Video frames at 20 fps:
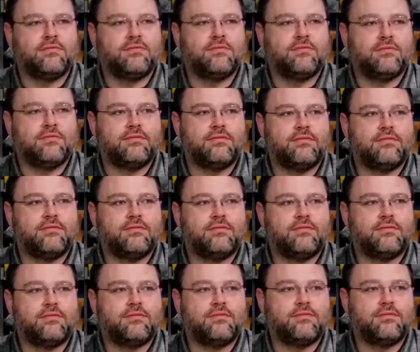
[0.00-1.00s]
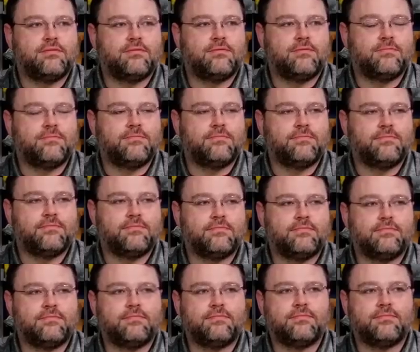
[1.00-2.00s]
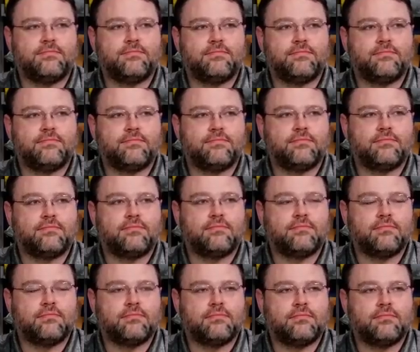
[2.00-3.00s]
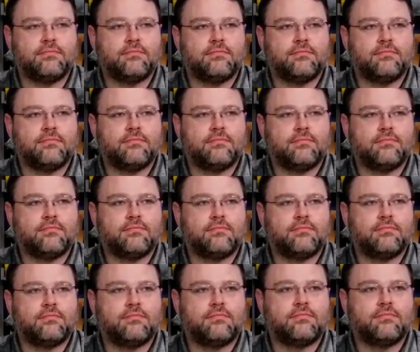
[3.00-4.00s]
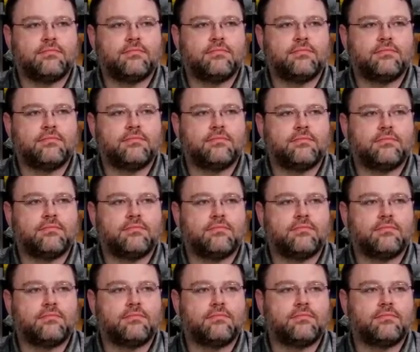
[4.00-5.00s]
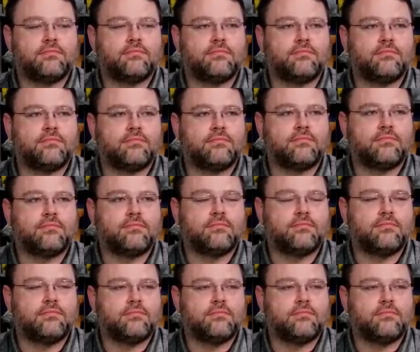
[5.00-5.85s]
This person isn't speaking.